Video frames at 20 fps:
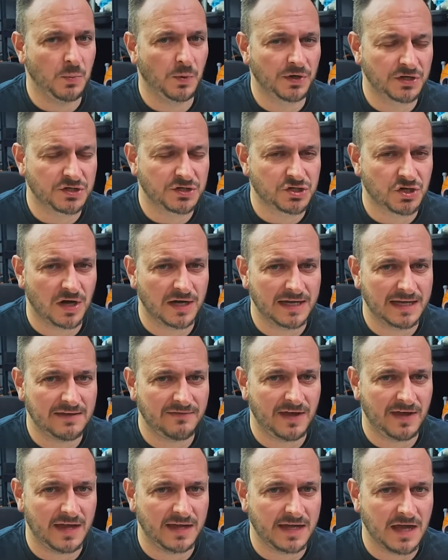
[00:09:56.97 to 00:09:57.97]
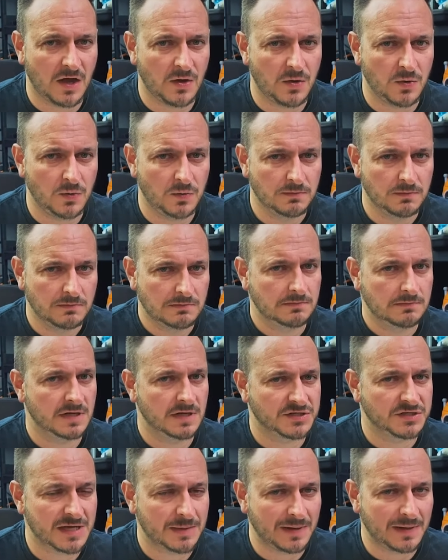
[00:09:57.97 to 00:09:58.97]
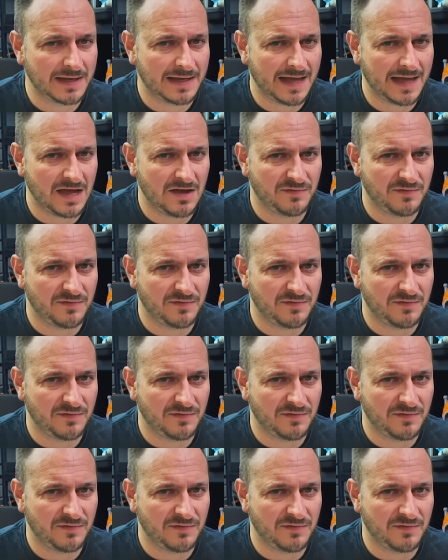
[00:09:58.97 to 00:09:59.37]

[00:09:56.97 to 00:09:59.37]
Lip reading: want to try and give it a go assembling it at